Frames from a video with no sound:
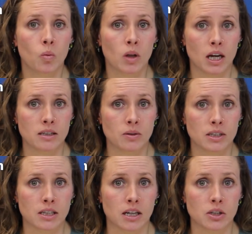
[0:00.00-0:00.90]
We'll also
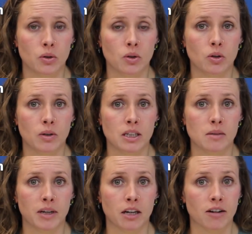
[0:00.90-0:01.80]
discuss who you need
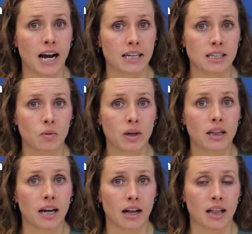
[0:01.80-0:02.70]
to be interacting
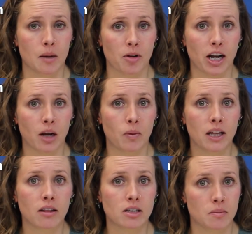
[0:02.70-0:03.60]
with and collaborating
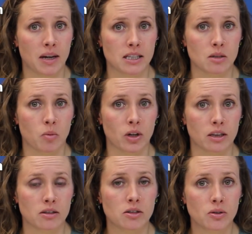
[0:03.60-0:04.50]
with to best
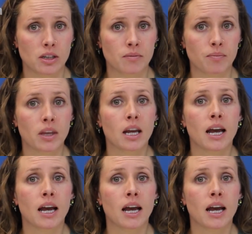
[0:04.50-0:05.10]
support the student.